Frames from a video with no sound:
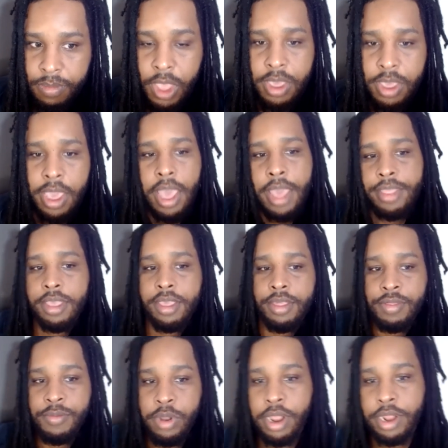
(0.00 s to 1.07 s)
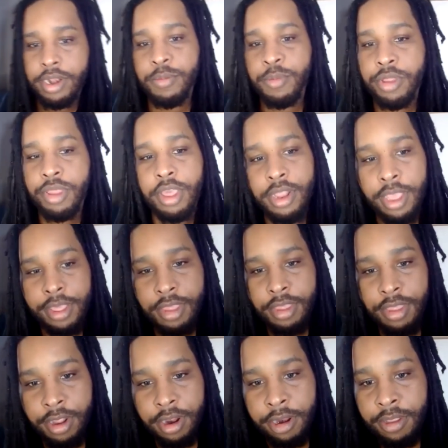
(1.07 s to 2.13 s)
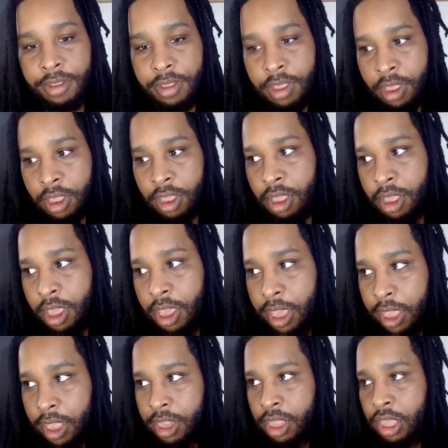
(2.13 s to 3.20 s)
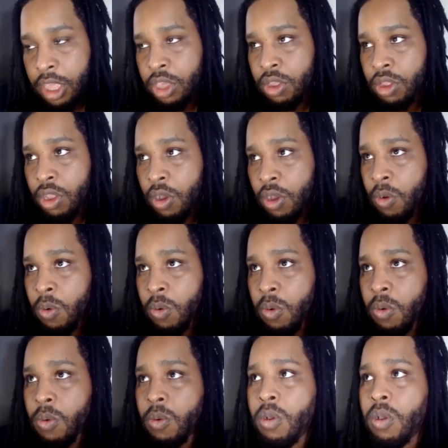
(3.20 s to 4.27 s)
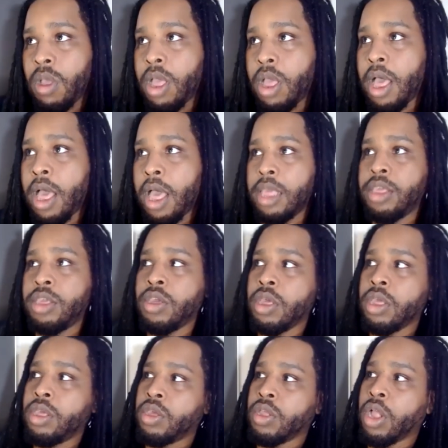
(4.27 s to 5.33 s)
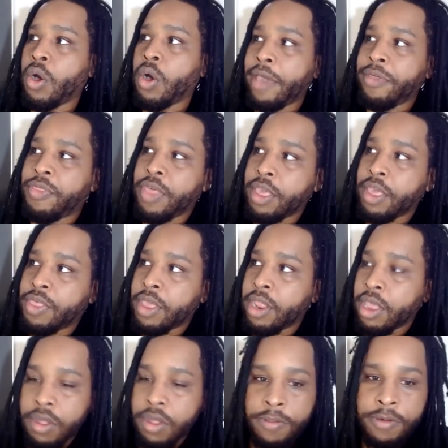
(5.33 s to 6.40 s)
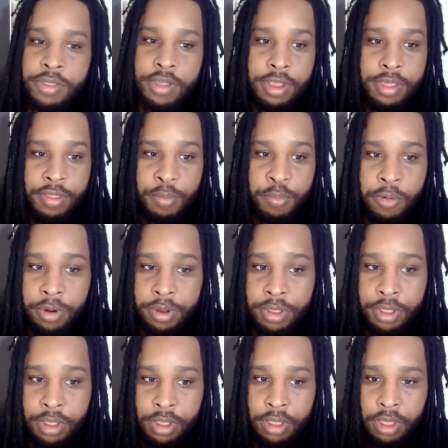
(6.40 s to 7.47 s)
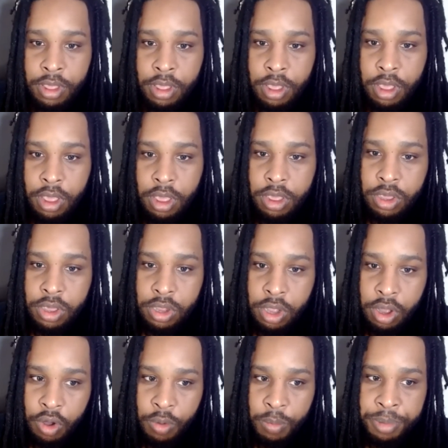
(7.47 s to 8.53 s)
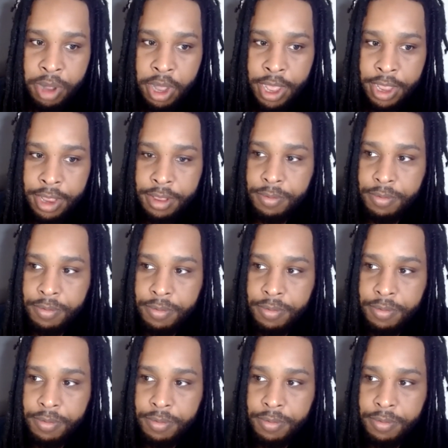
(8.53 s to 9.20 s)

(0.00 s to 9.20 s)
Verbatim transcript: Yeah, I think it's 100% necessary. And, you know, you, you know, I think that inclusion is important, you know, but